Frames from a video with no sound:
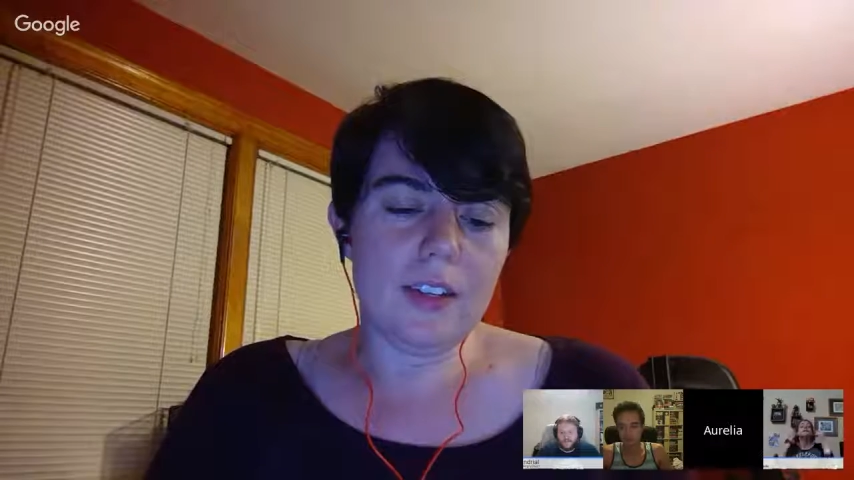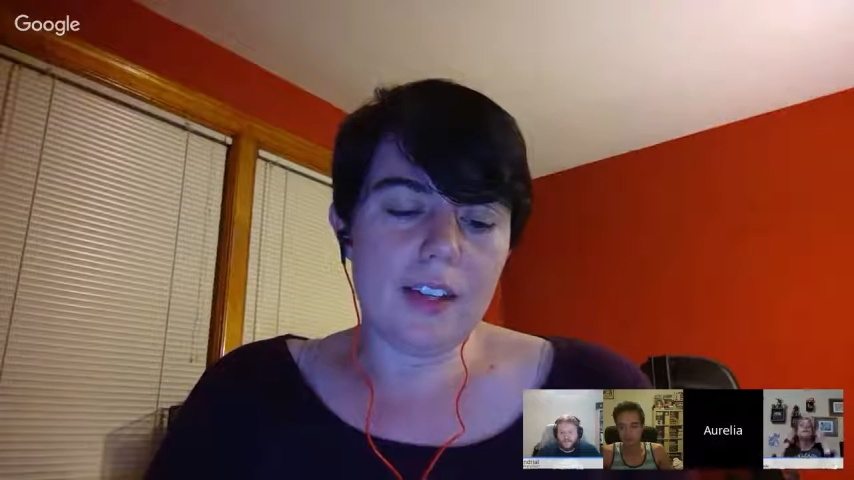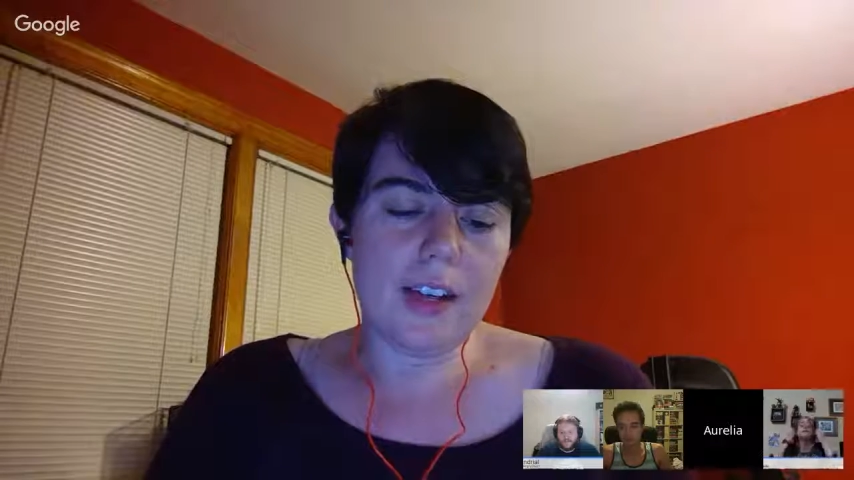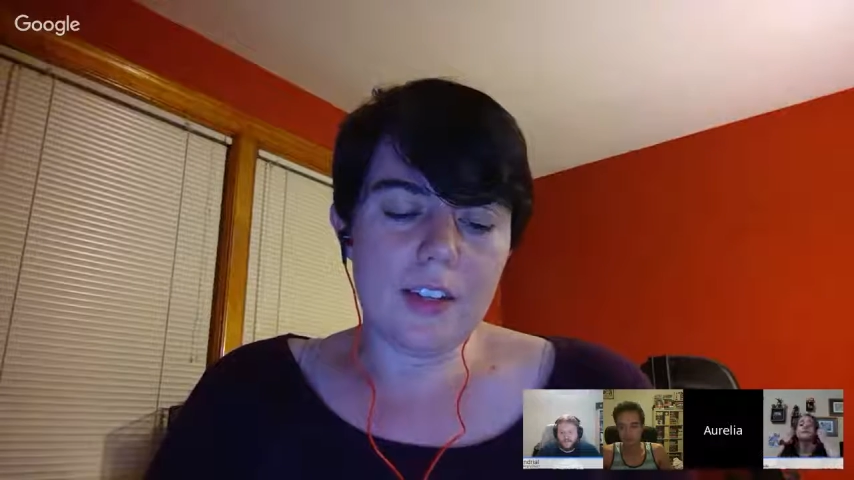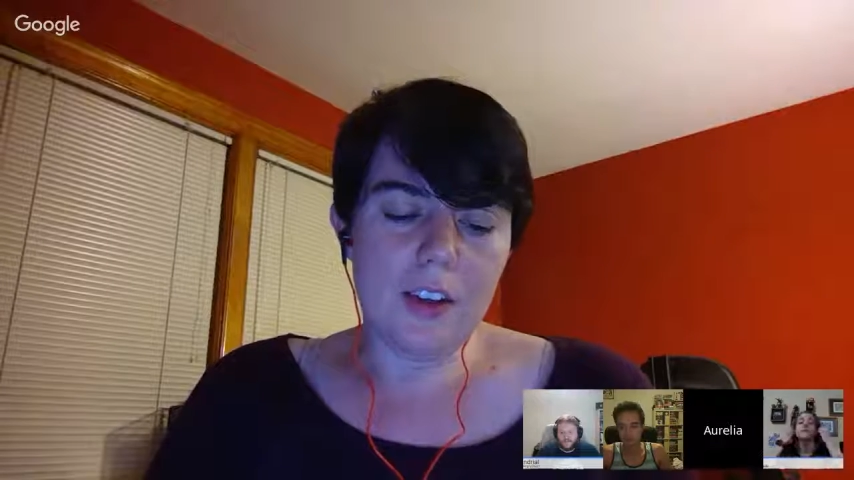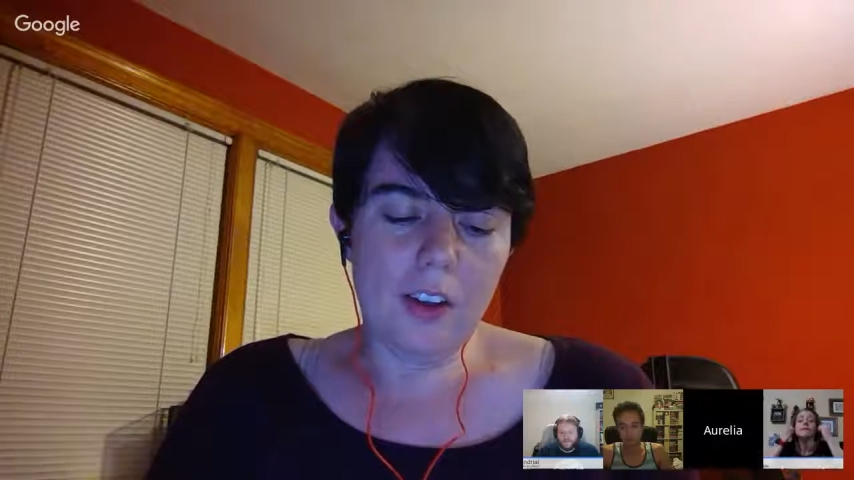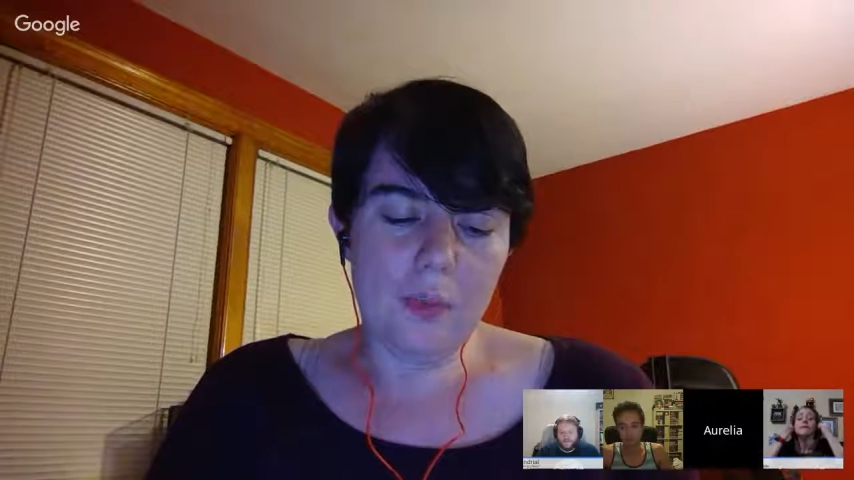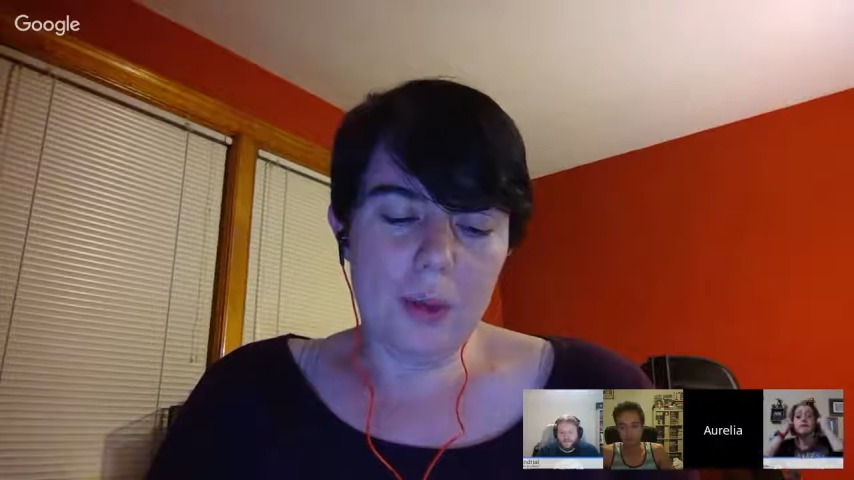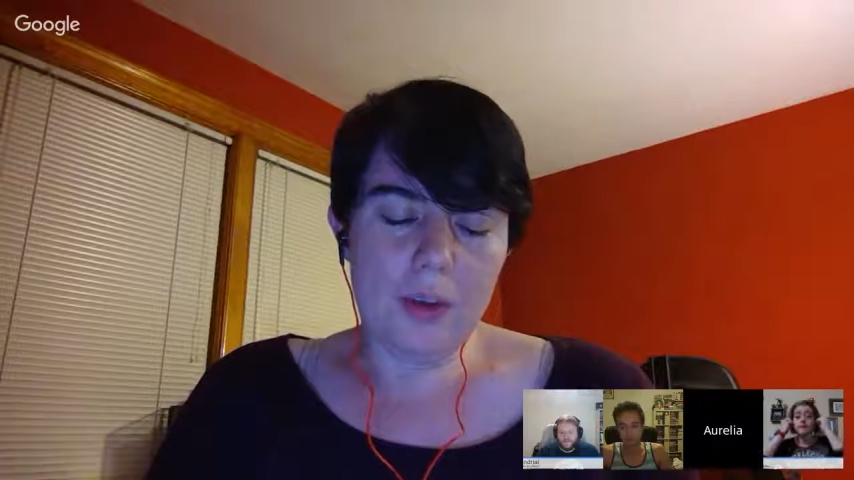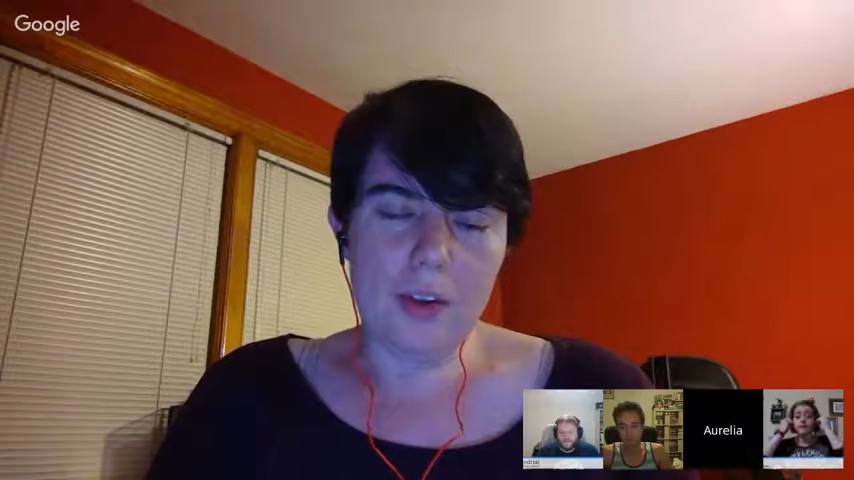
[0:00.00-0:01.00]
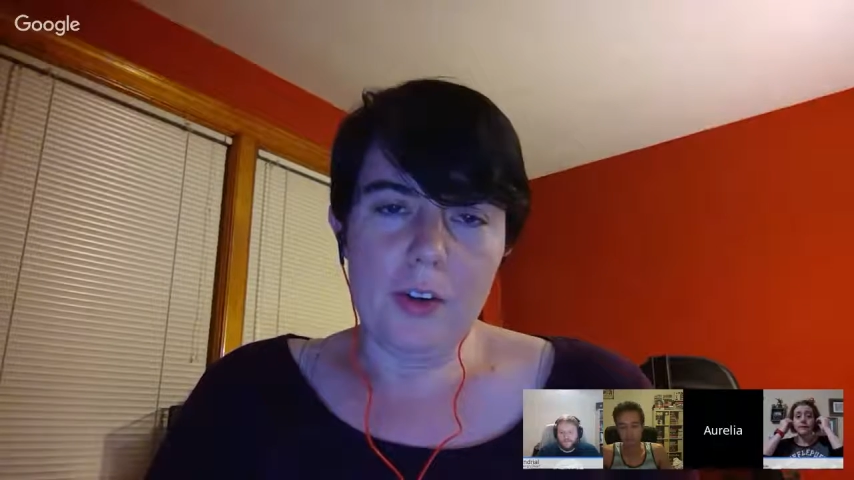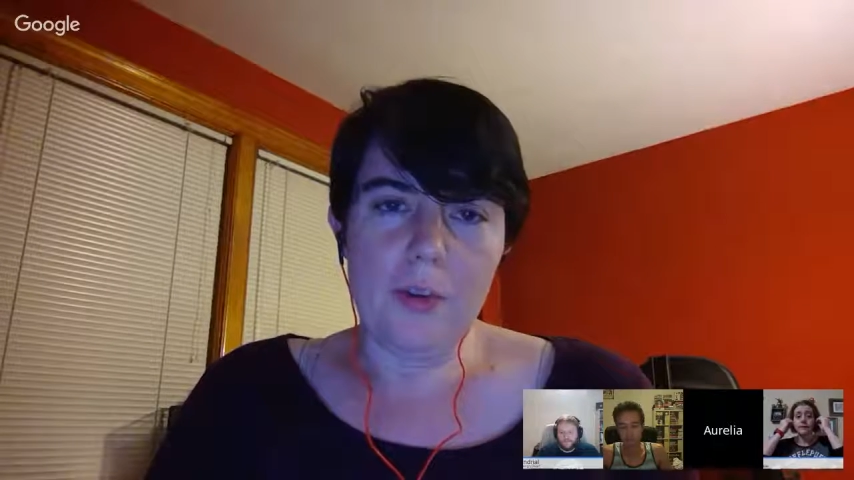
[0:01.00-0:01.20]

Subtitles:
actually all about a new